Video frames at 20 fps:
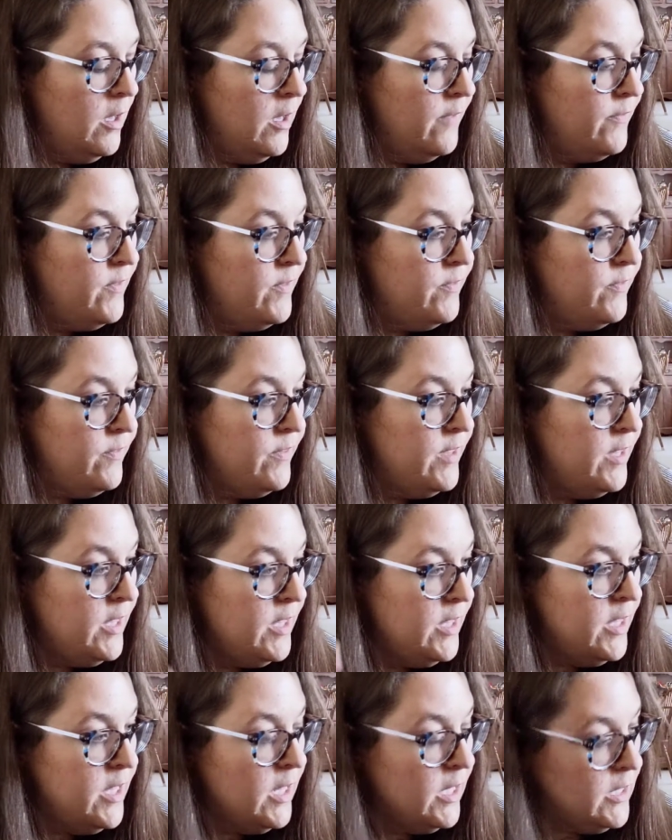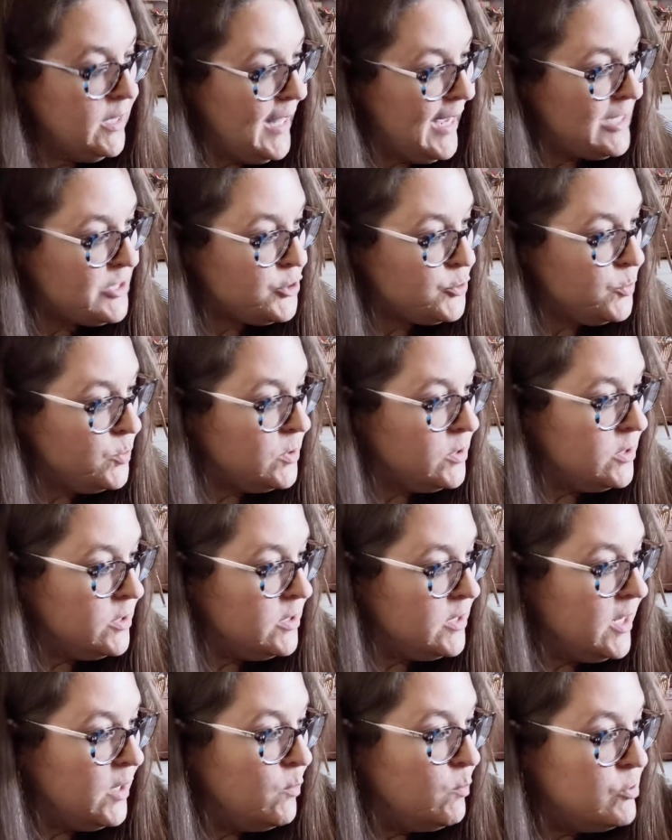And then the last
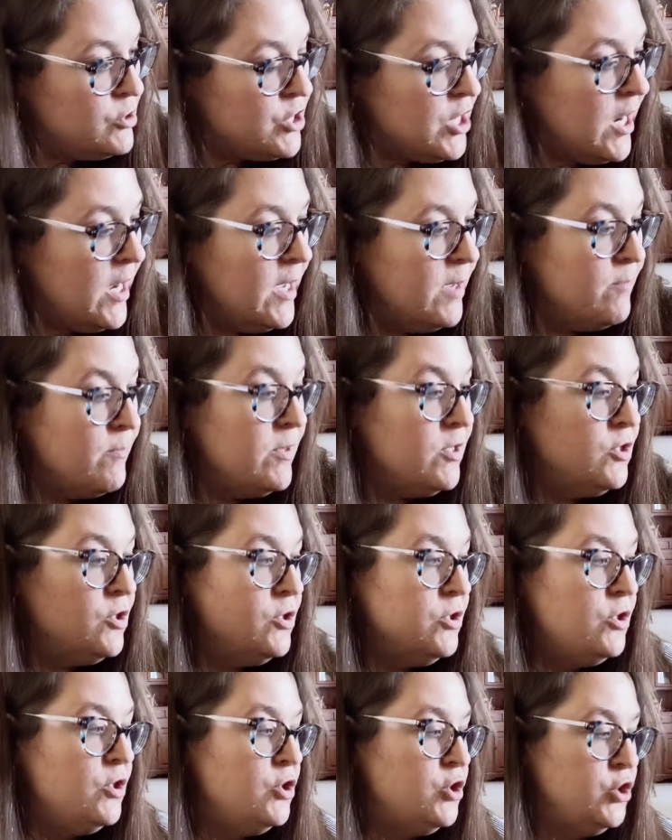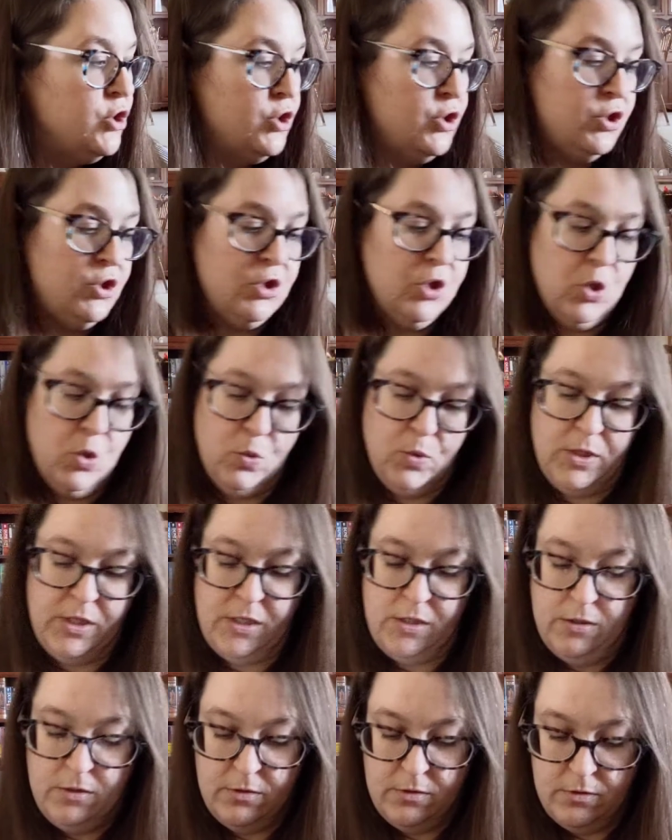one, which I am
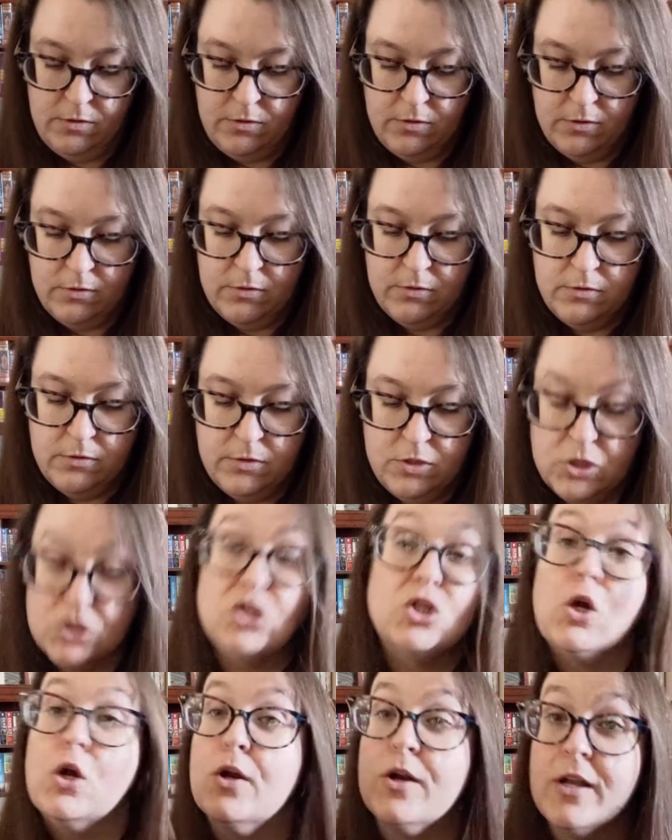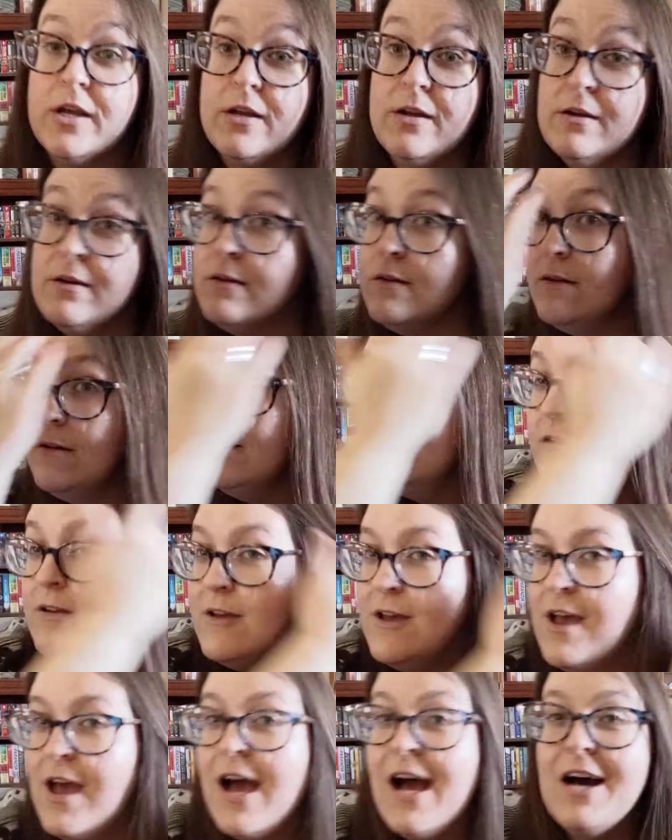slowly starting.
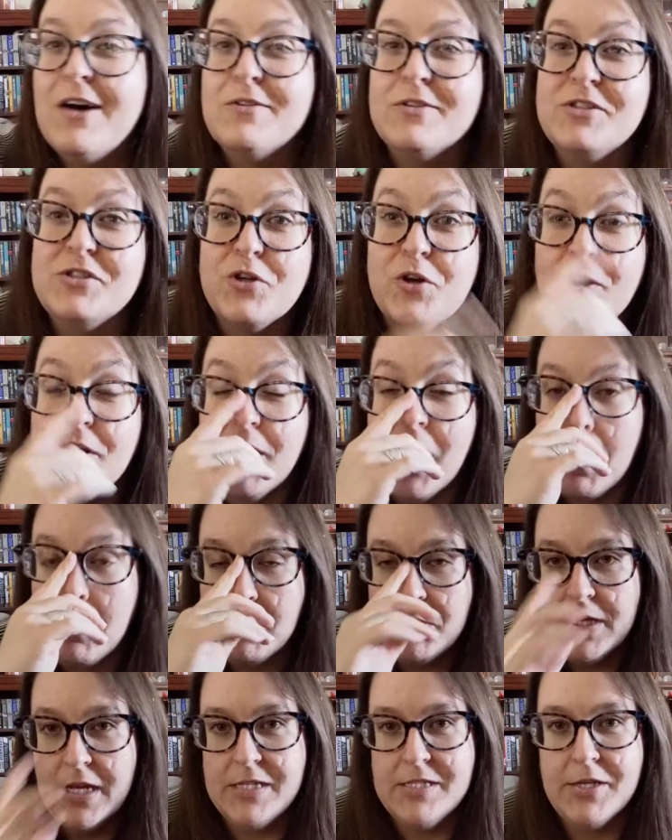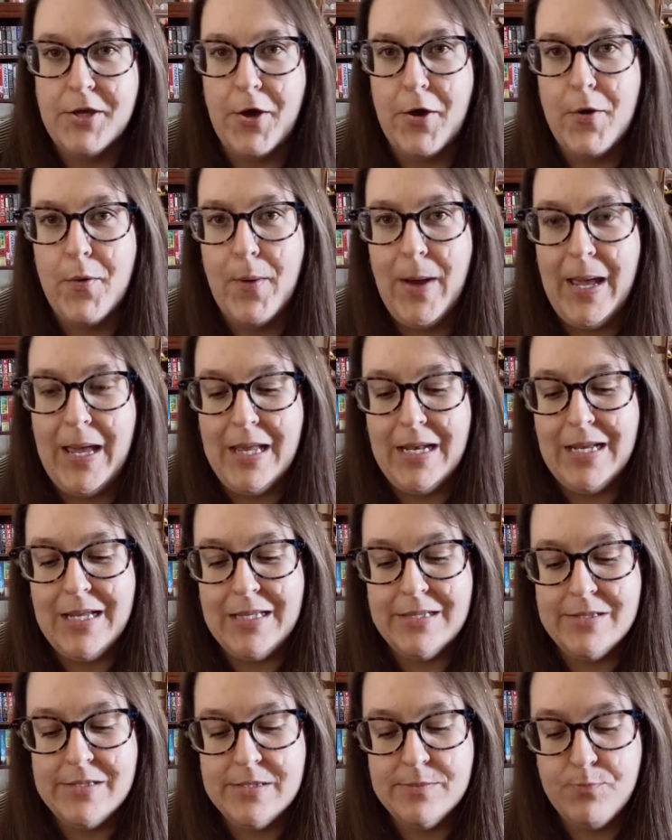I only started a couple days ago, and
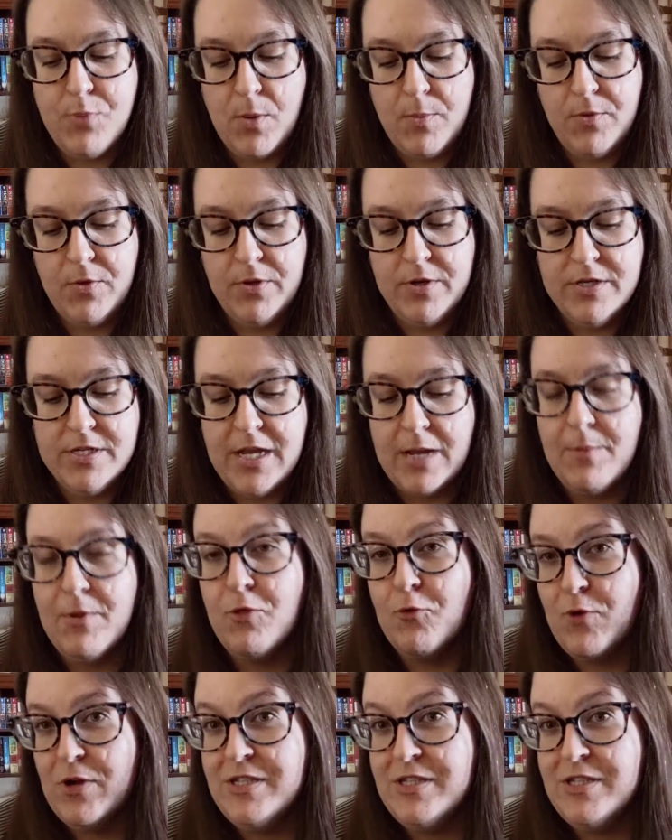it's probably going to take me the